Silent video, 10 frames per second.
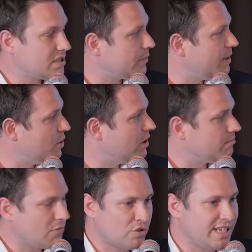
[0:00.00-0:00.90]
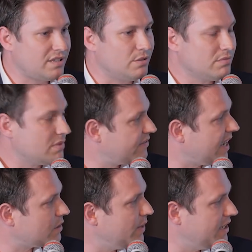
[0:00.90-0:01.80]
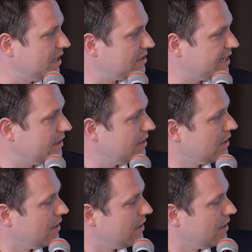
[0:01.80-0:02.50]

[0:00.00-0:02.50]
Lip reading: So we put crystal effect windows in,